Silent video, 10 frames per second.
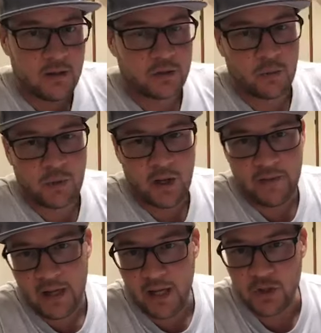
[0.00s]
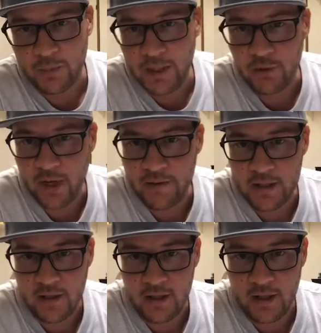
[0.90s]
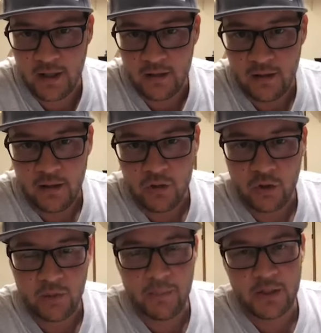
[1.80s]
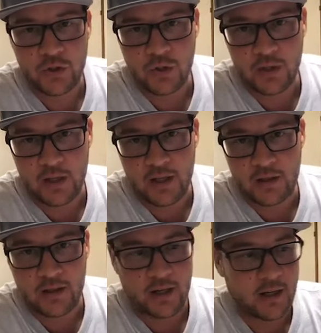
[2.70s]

So whatever HB drivers are there, you can be sure that